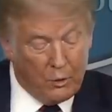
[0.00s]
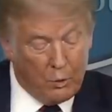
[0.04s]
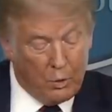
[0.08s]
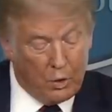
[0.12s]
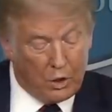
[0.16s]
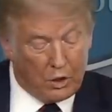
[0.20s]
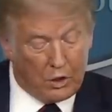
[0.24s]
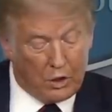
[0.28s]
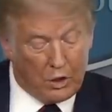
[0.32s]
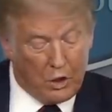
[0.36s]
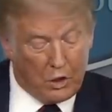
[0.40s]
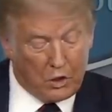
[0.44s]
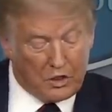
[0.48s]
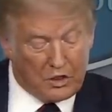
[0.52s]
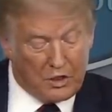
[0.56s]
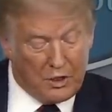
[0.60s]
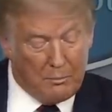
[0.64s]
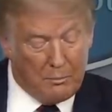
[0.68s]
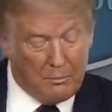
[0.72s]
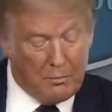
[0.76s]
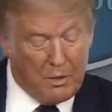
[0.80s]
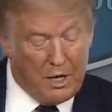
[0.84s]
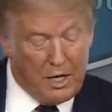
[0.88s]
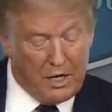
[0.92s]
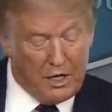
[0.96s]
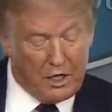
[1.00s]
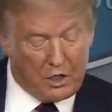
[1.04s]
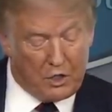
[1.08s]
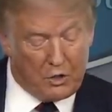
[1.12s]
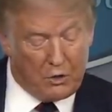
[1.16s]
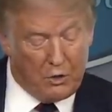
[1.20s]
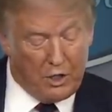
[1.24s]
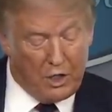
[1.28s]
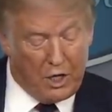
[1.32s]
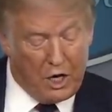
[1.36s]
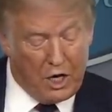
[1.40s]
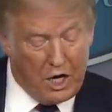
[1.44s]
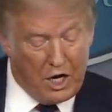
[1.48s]
We're closely
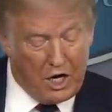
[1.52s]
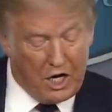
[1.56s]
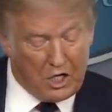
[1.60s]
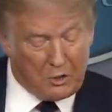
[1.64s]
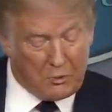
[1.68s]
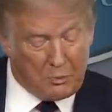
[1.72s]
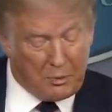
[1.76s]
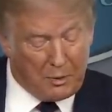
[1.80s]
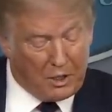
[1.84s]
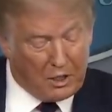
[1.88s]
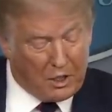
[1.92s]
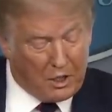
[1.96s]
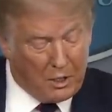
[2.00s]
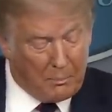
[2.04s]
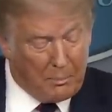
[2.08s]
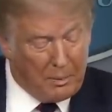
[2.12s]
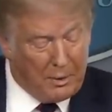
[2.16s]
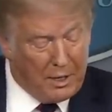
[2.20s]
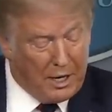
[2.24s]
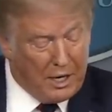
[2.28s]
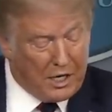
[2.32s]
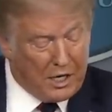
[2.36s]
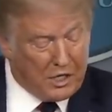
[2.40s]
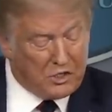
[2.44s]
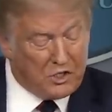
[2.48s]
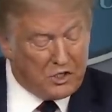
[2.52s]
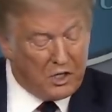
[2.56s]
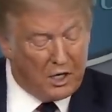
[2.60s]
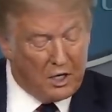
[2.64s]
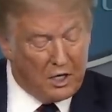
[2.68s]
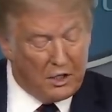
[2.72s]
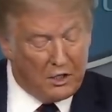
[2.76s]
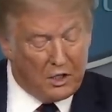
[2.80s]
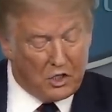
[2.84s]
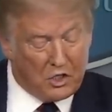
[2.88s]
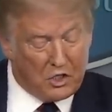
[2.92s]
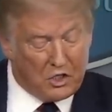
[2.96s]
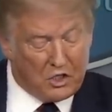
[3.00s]
monitoring hospital capacity
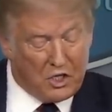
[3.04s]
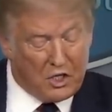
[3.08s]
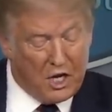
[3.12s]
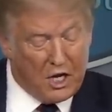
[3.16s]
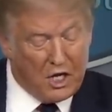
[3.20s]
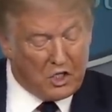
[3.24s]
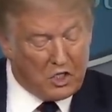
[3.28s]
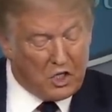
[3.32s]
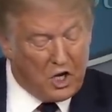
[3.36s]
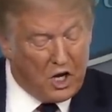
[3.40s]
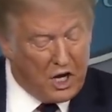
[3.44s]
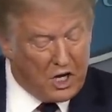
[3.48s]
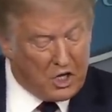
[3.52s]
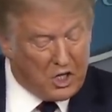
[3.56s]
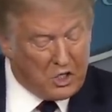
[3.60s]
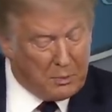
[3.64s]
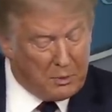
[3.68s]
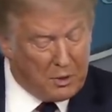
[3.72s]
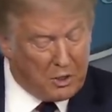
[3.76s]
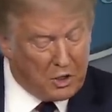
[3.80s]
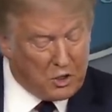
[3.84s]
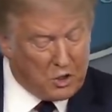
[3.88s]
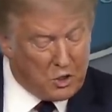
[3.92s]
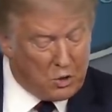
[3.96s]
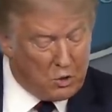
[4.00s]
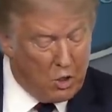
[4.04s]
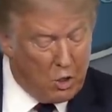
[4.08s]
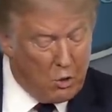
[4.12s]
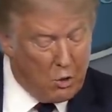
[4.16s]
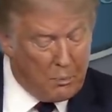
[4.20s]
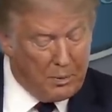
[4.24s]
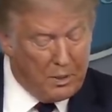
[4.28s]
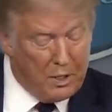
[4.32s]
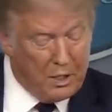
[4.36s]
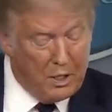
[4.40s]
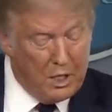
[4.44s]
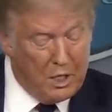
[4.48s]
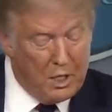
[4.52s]
in these states. Hospitals are
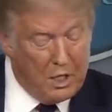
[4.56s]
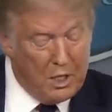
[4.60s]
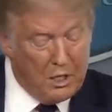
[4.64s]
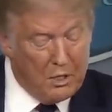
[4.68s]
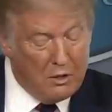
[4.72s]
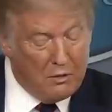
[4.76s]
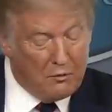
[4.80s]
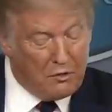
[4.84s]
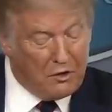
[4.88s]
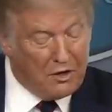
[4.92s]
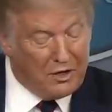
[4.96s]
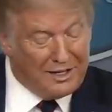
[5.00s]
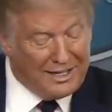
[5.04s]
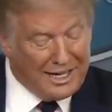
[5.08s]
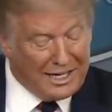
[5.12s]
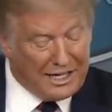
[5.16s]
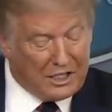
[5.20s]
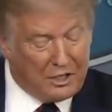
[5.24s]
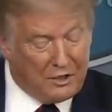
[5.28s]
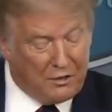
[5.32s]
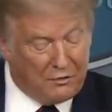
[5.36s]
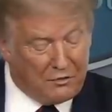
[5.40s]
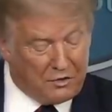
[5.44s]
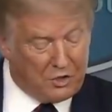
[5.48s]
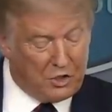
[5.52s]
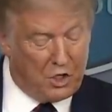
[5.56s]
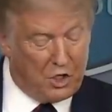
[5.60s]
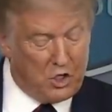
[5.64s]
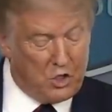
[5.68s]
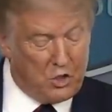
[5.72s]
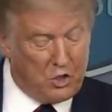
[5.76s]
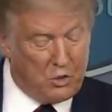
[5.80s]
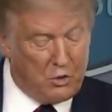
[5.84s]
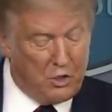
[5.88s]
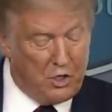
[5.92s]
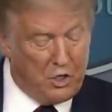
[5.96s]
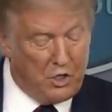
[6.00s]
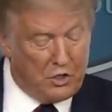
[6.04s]
open for elective
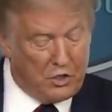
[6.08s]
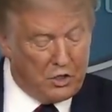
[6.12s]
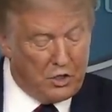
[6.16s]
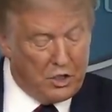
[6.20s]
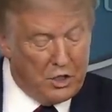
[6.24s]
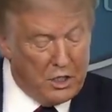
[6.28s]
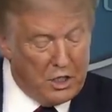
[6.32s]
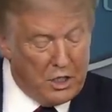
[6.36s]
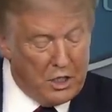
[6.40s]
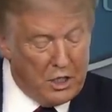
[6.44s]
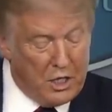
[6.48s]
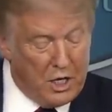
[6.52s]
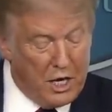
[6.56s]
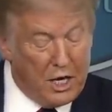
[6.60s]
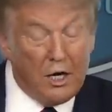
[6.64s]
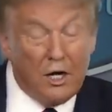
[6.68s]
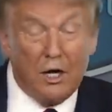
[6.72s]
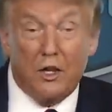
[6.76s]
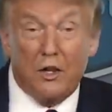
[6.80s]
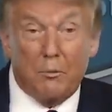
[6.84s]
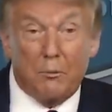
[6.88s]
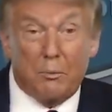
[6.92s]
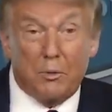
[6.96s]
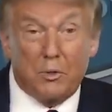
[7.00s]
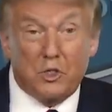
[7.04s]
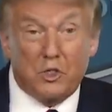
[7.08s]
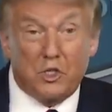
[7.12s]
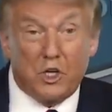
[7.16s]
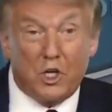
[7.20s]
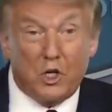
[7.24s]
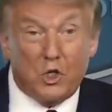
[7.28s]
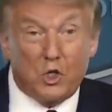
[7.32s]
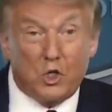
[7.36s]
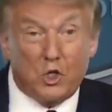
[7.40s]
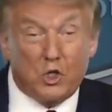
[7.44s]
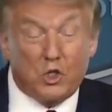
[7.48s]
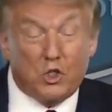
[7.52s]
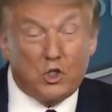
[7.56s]
surgeries and other
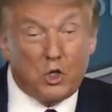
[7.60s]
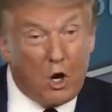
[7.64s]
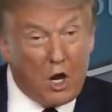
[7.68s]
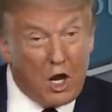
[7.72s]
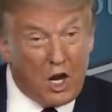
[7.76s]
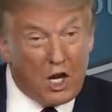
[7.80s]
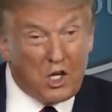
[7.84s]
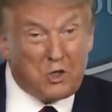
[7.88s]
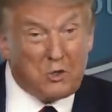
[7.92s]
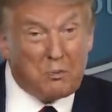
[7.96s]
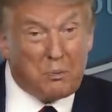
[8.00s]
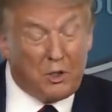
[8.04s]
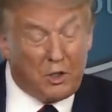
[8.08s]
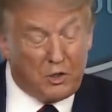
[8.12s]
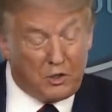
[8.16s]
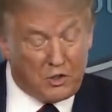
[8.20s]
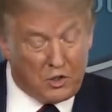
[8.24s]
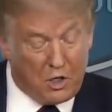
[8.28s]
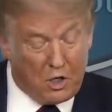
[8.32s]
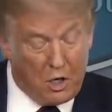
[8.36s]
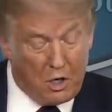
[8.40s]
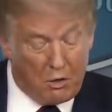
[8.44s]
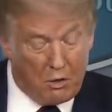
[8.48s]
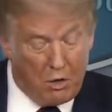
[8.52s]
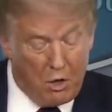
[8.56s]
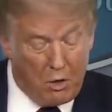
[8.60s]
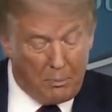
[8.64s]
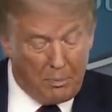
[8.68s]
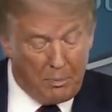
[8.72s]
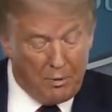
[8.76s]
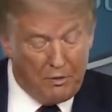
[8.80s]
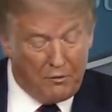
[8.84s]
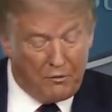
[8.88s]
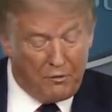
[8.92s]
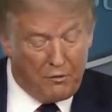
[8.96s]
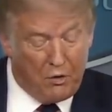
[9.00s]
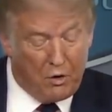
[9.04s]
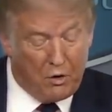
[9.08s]
procedures. So, hospitals are
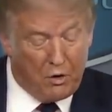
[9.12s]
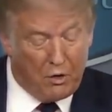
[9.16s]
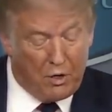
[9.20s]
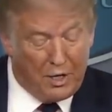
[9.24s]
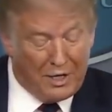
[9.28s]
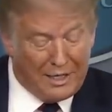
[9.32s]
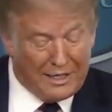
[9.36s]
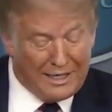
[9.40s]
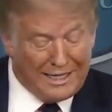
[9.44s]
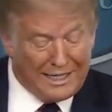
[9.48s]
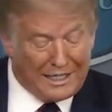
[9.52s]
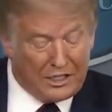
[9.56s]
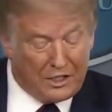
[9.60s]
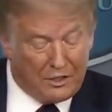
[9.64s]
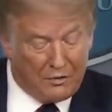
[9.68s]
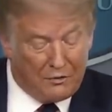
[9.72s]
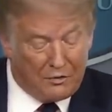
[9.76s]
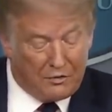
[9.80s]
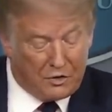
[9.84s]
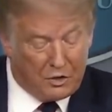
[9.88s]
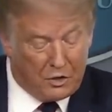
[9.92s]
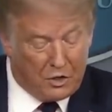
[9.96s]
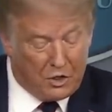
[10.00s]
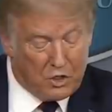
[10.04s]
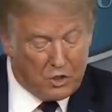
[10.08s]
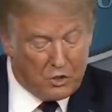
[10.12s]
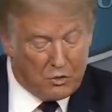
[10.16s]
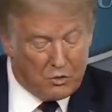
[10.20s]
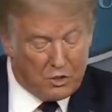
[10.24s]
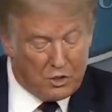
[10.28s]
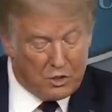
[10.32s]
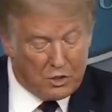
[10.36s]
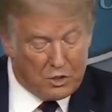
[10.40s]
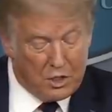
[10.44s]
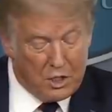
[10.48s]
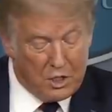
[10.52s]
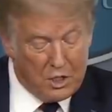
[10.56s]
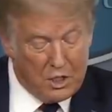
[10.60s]
open for elective
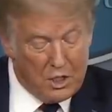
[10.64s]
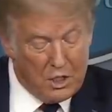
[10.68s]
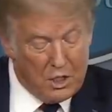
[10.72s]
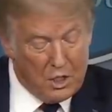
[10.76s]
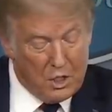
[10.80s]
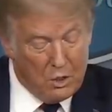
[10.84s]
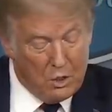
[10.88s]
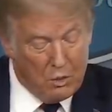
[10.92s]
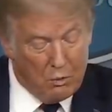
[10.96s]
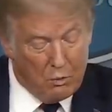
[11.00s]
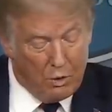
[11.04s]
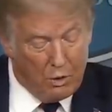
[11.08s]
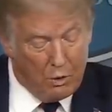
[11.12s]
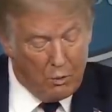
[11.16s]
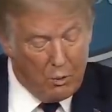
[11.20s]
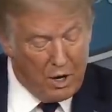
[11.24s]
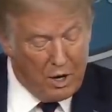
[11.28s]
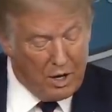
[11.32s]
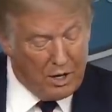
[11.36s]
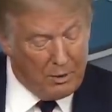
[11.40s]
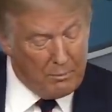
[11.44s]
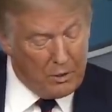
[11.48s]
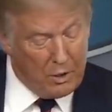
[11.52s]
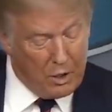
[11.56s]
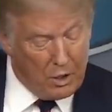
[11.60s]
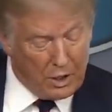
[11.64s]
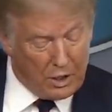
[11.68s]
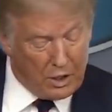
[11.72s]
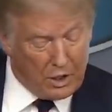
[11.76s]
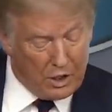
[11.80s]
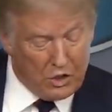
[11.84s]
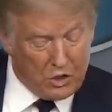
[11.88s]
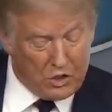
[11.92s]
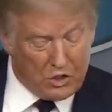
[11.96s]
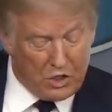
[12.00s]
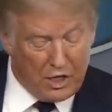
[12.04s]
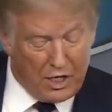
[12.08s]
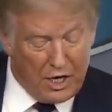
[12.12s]
surgeries. We want
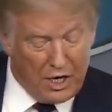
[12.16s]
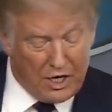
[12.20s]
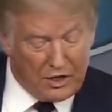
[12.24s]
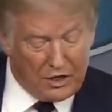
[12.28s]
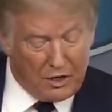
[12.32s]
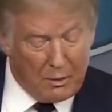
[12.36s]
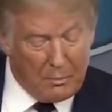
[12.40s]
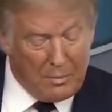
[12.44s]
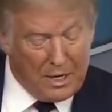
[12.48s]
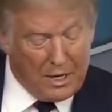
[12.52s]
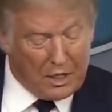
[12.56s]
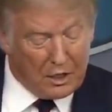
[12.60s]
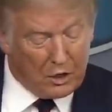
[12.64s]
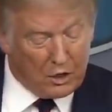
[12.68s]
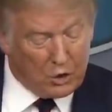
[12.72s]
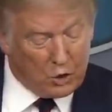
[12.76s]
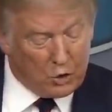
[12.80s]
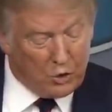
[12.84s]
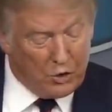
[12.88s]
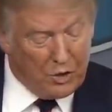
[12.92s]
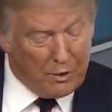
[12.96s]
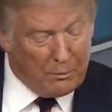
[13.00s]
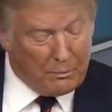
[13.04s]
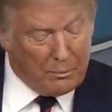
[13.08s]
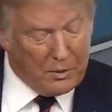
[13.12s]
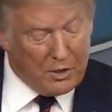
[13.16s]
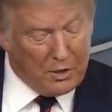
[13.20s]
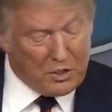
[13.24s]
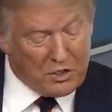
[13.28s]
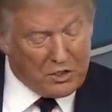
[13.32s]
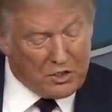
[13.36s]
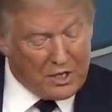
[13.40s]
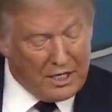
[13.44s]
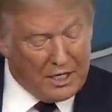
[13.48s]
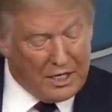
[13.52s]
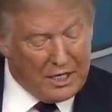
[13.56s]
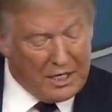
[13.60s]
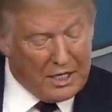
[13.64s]
Americans to get the medical treatments
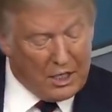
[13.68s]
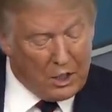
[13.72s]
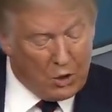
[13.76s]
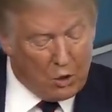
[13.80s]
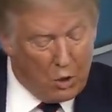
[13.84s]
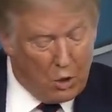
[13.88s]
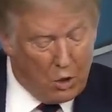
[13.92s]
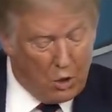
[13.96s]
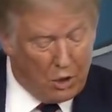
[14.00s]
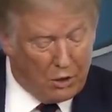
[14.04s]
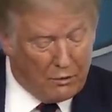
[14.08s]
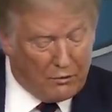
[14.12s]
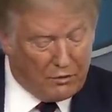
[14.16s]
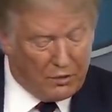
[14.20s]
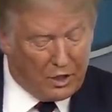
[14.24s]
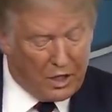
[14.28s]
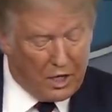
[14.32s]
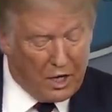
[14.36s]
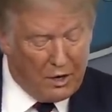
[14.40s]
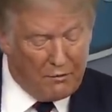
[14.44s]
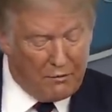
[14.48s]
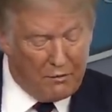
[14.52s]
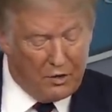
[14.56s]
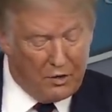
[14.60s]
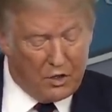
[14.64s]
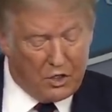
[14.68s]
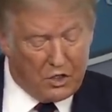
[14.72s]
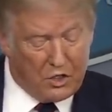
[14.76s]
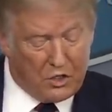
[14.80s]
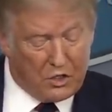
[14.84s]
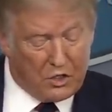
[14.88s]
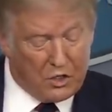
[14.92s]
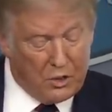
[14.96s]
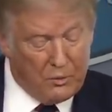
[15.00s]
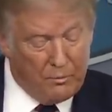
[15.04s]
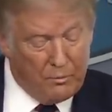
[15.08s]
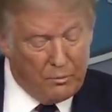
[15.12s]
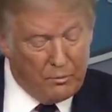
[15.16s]
they need. All of the
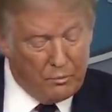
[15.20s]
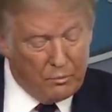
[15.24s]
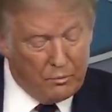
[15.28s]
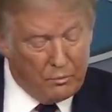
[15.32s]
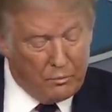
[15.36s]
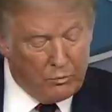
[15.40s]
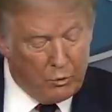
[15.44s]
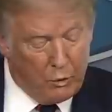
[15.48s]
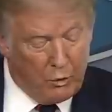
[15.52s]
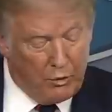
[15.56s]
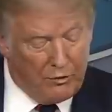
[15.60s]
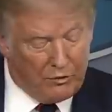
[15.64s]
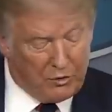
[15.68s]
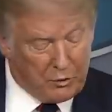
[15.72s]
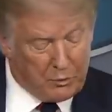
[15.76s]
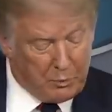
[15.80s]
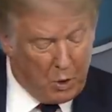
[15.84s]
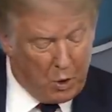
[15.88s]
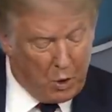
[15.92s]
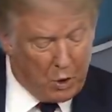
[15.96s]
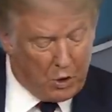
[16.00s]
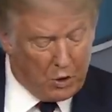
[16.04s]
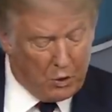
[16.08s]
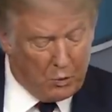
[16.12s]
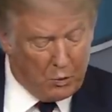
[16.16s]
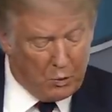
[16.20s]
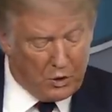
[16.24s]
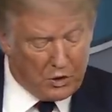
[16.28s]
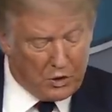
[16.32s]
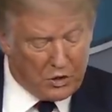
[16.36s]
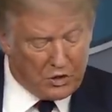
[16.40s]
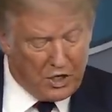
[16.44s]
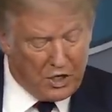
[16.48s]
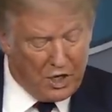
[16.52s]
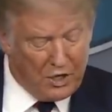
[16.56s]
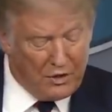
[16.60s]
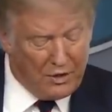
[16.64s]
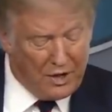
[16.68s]
governors we've spoken with
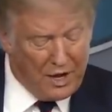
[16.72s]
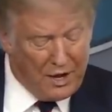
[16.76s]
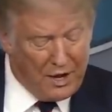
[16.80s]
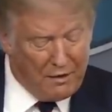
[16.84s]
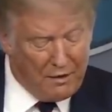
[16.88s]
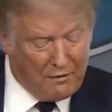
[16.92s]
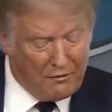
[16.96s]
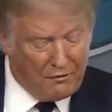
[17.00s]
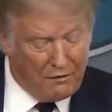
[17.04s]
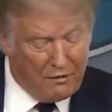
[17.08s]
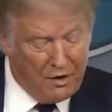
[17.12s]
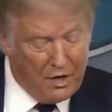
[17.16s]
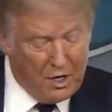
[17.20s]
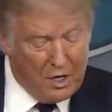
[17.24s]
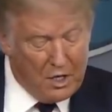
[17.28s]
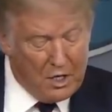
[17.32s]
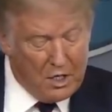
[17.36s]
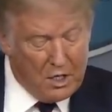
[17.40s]
say they have